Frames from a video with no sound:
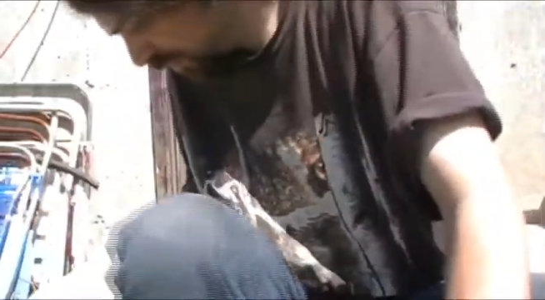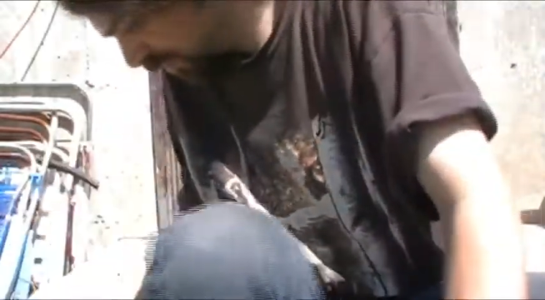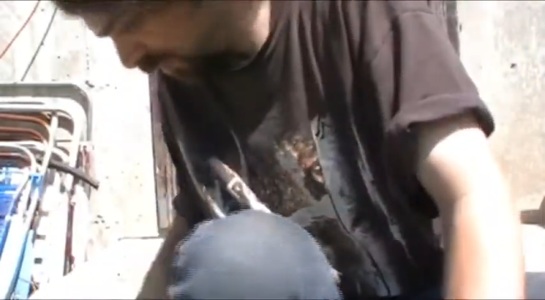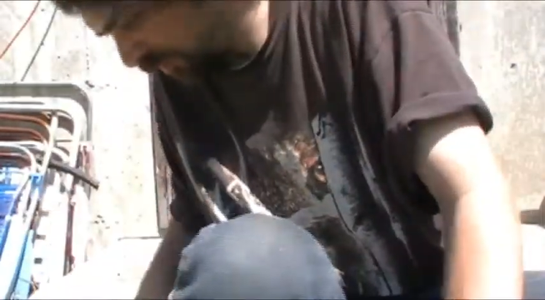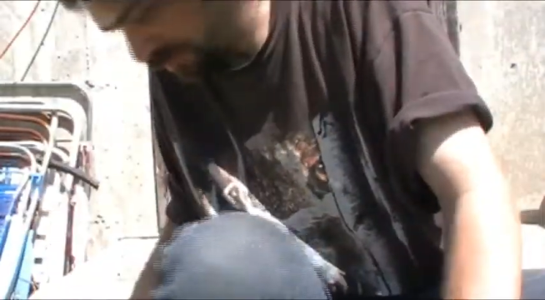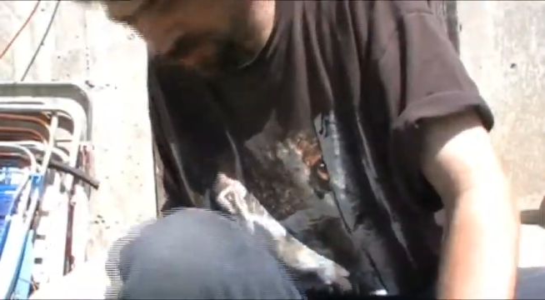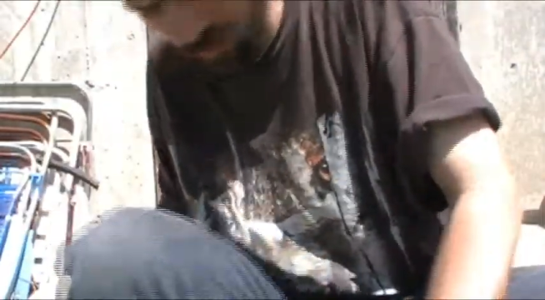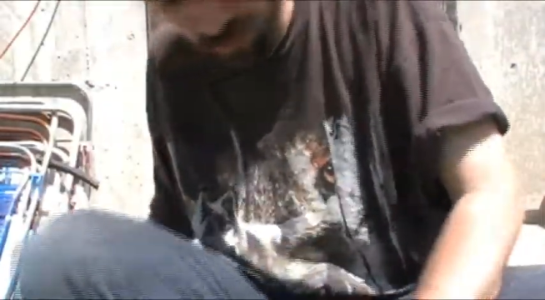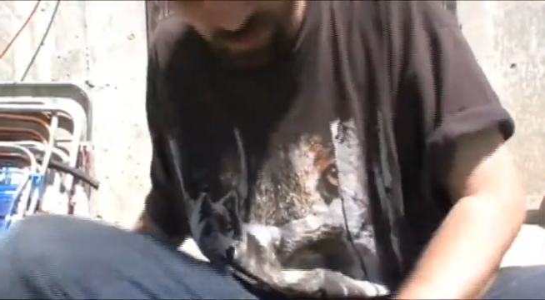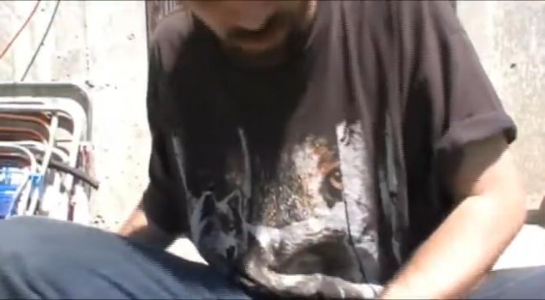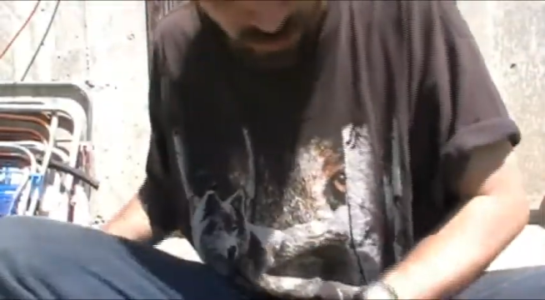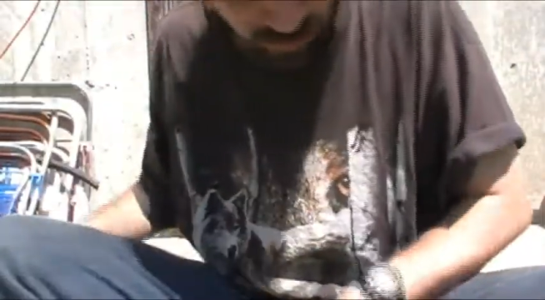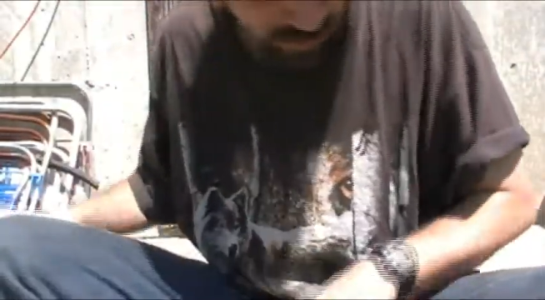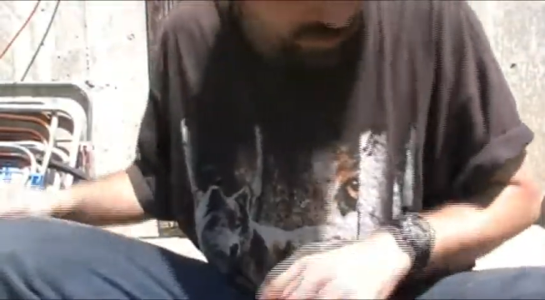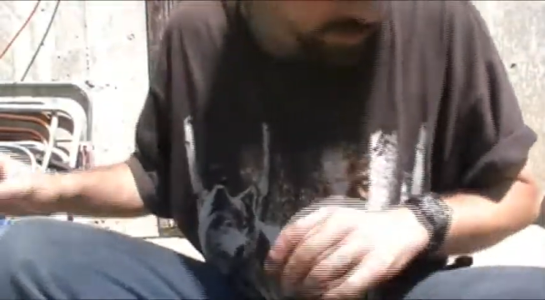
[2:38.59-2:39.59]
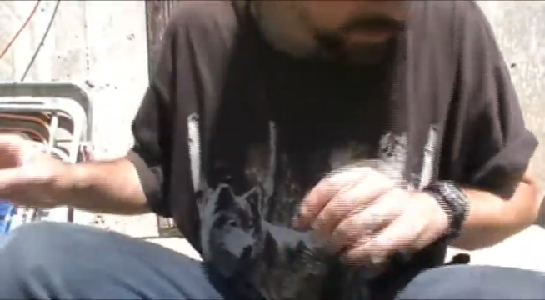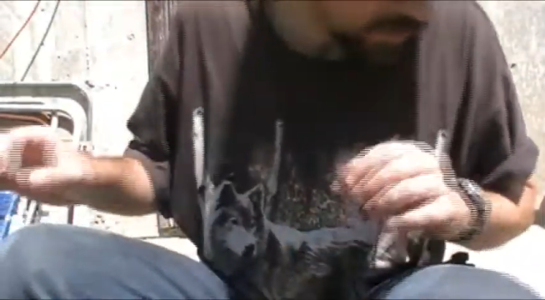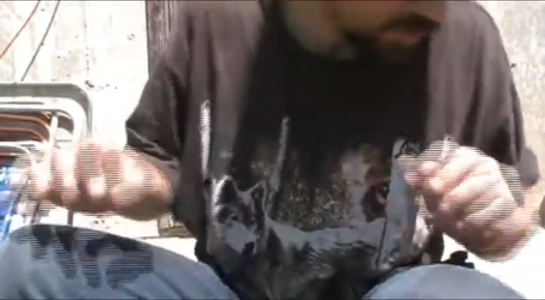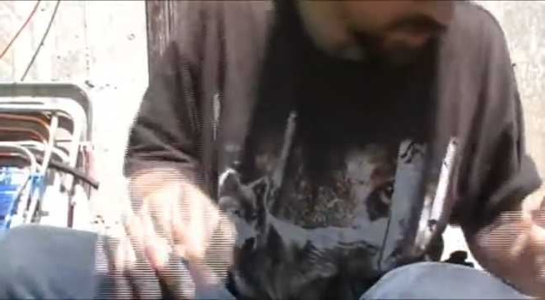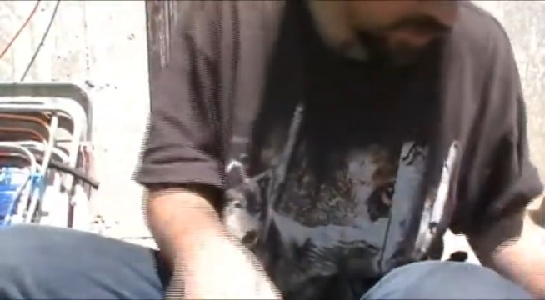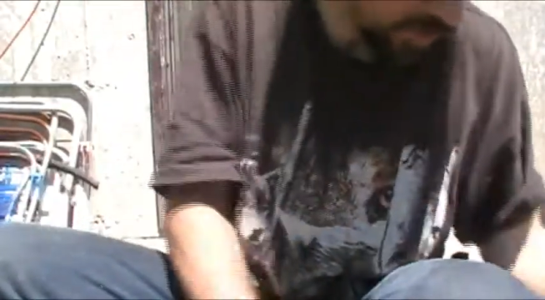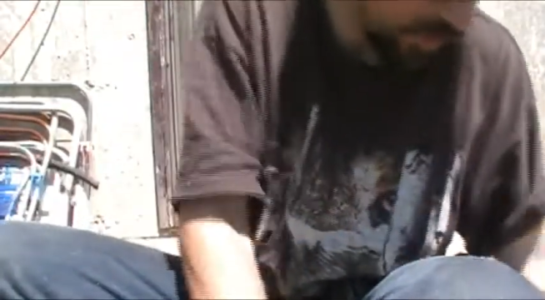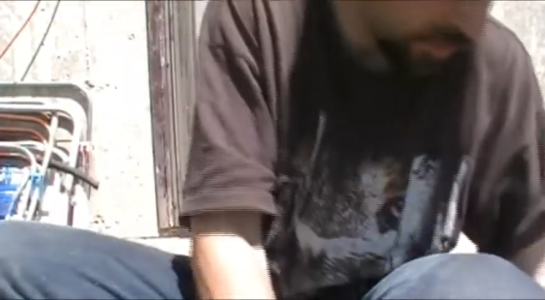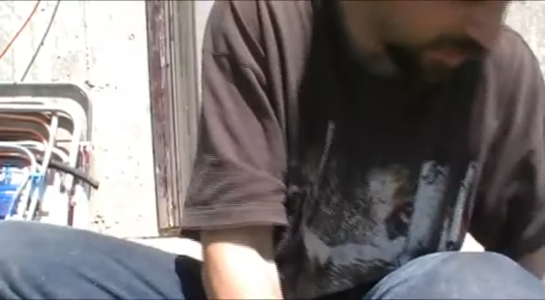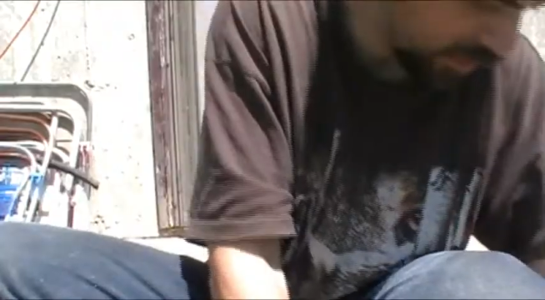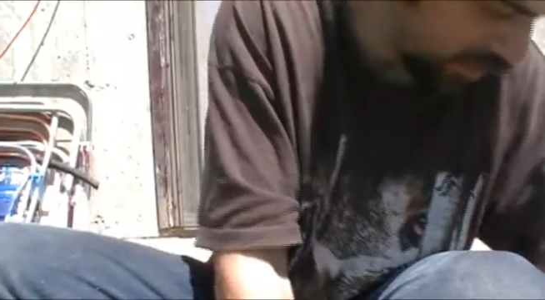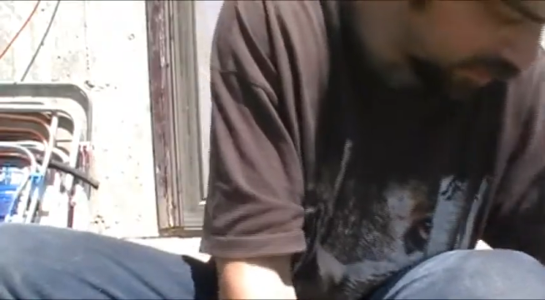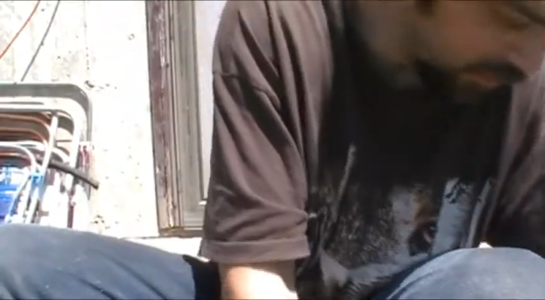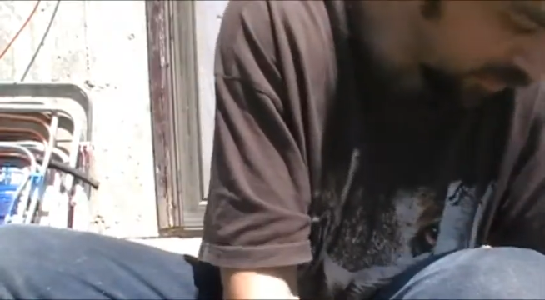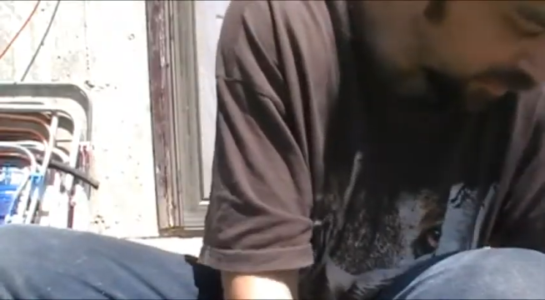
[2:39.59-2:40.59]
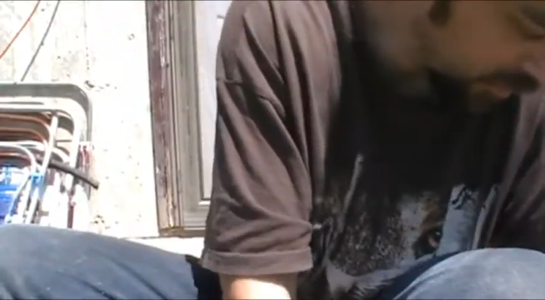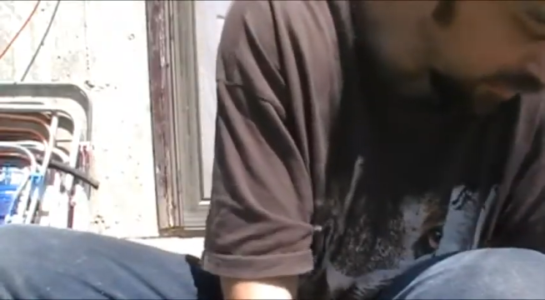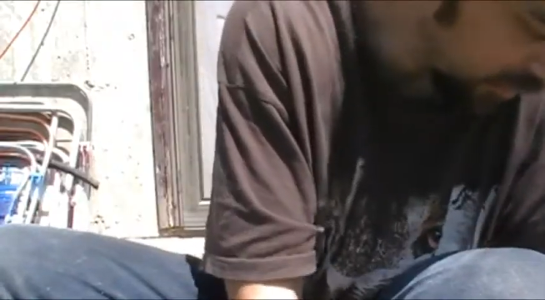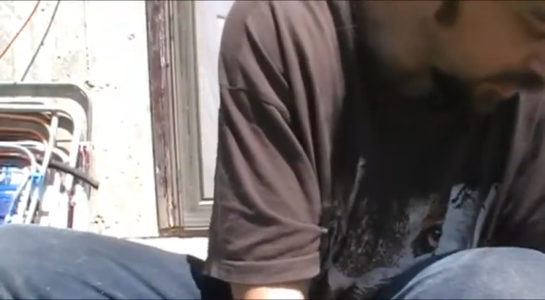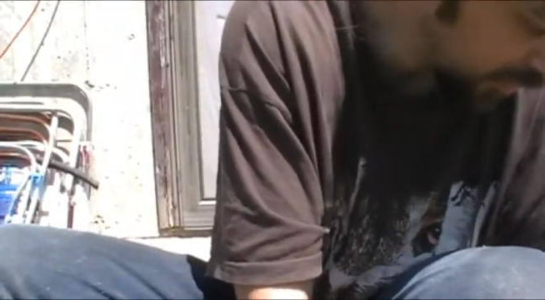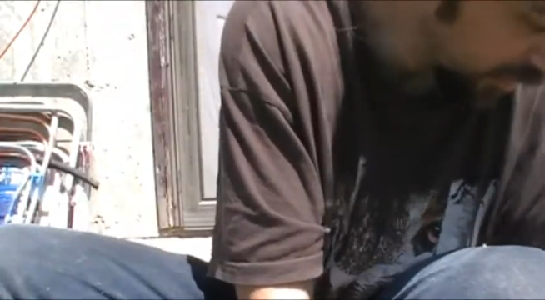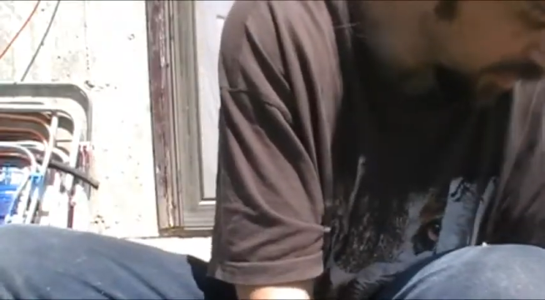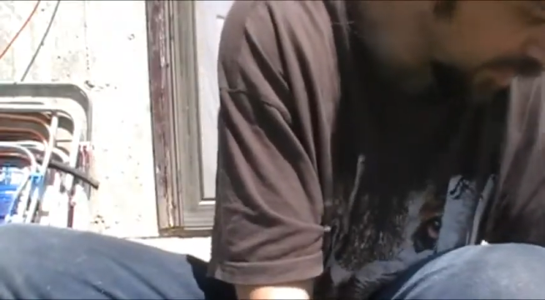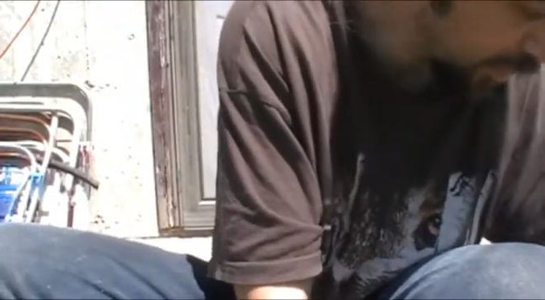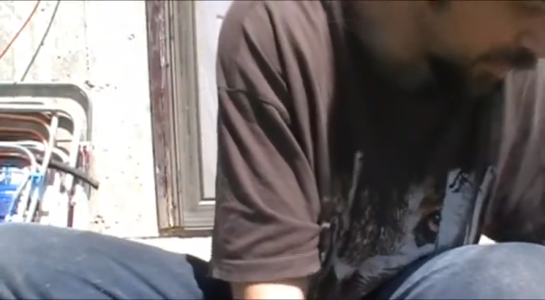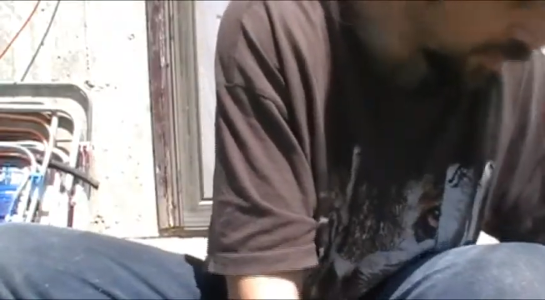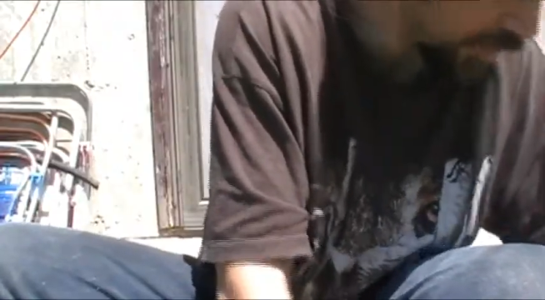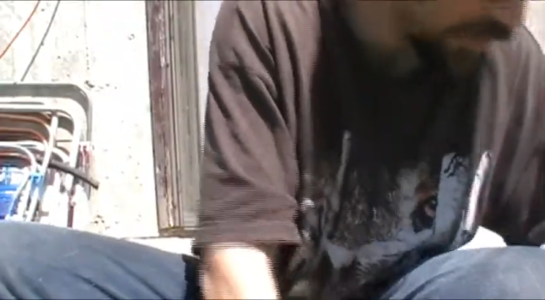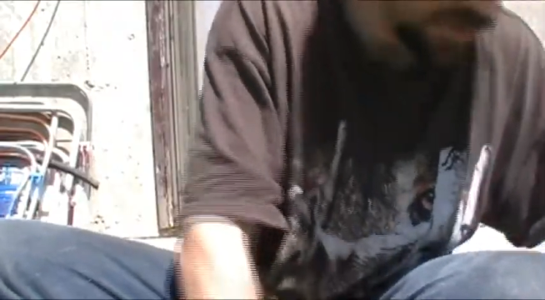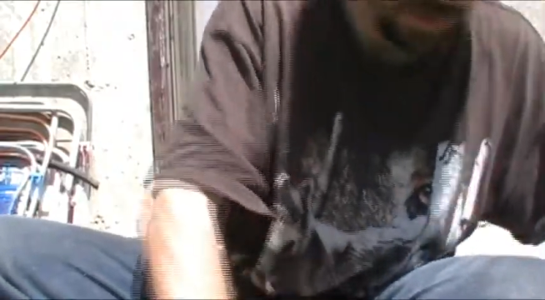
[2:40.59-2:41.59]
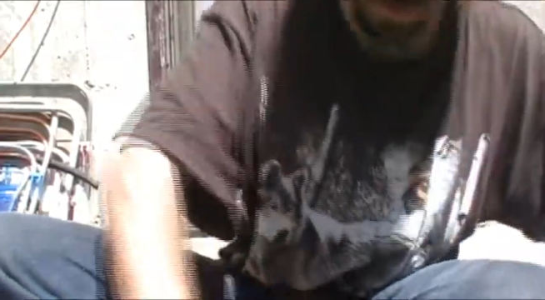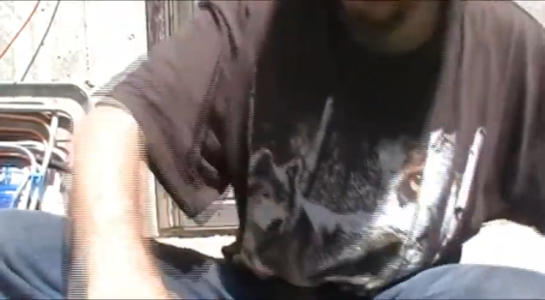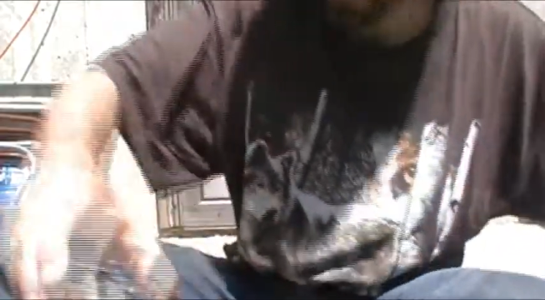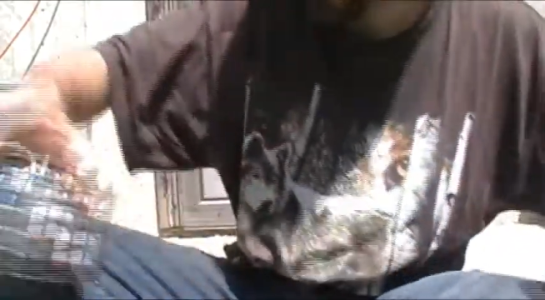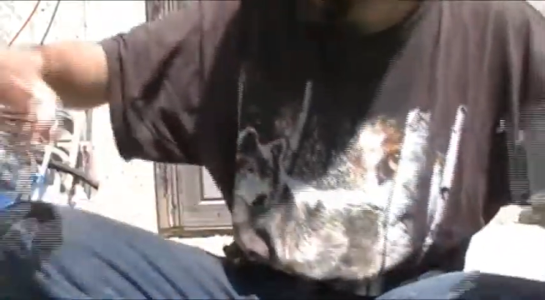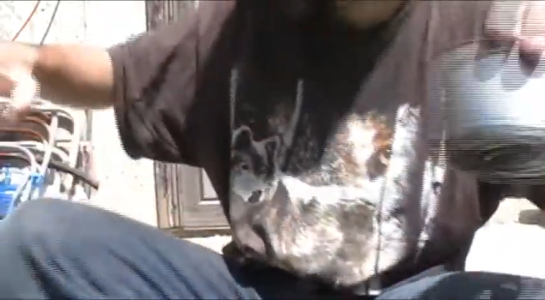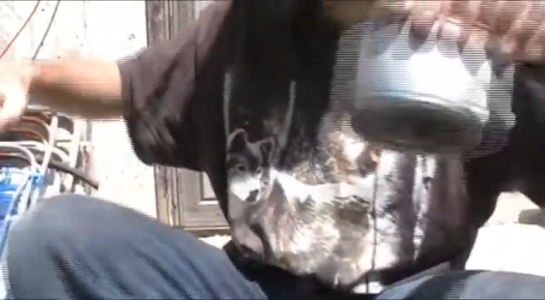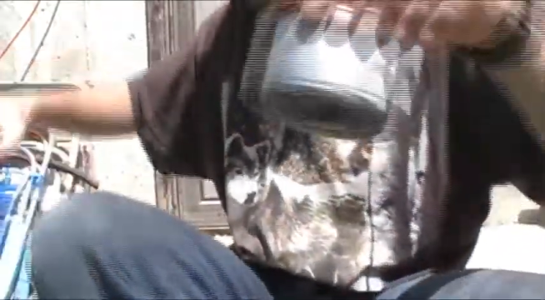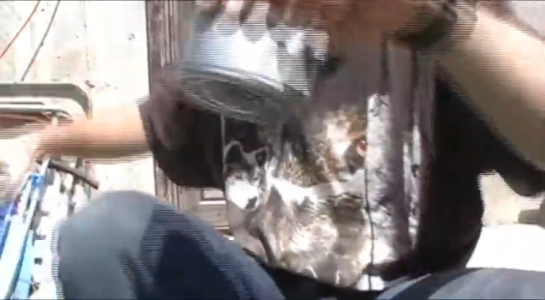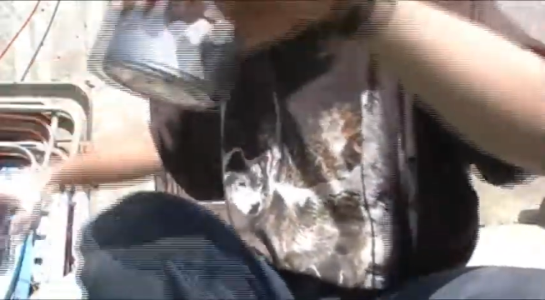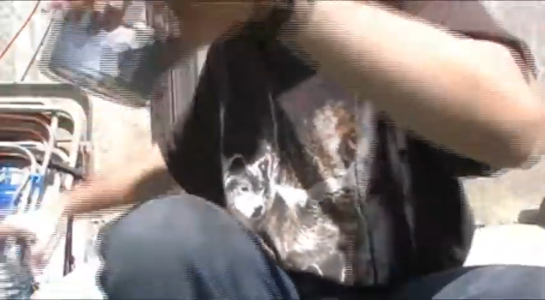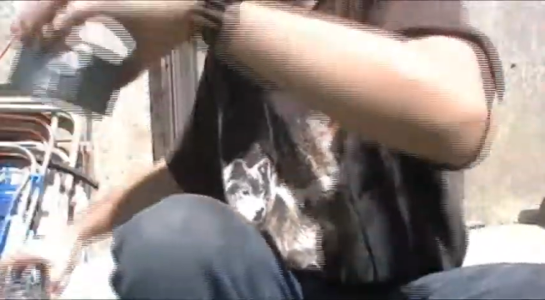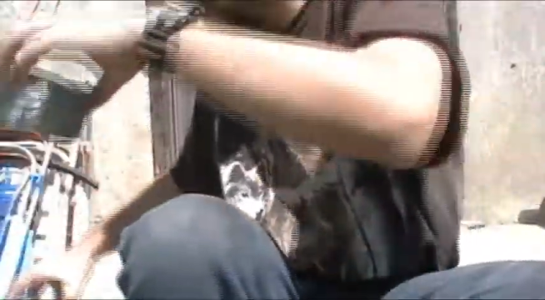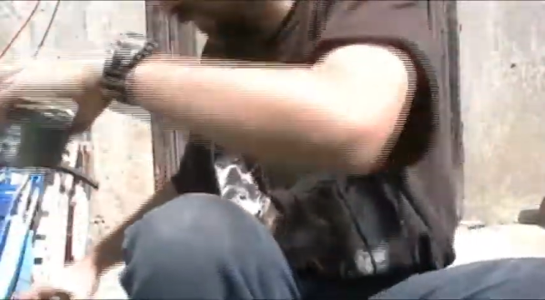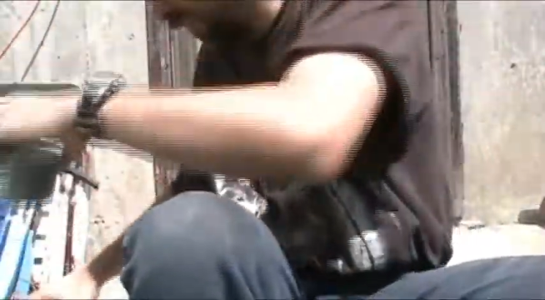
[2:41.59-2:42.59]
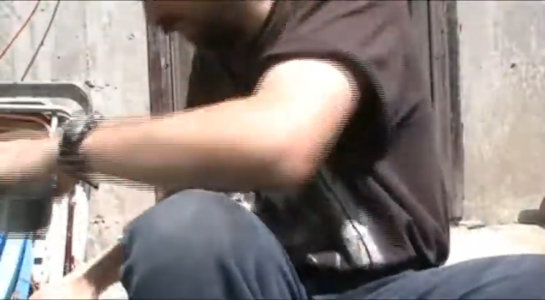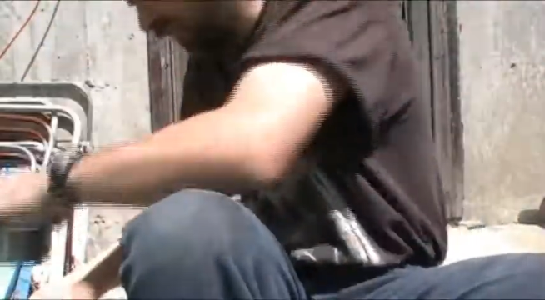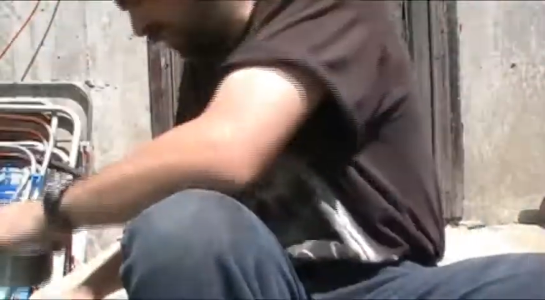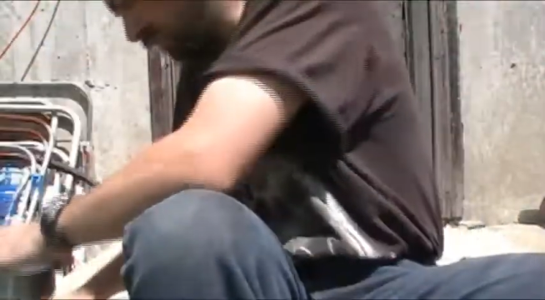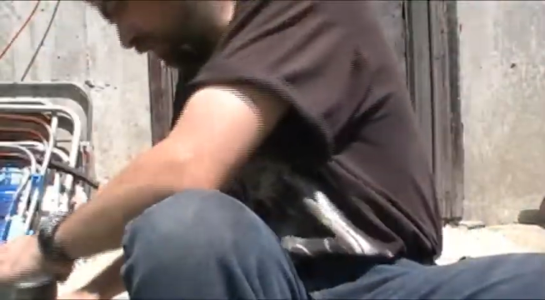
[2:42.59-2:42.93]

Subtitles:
[unreadable: no face in view]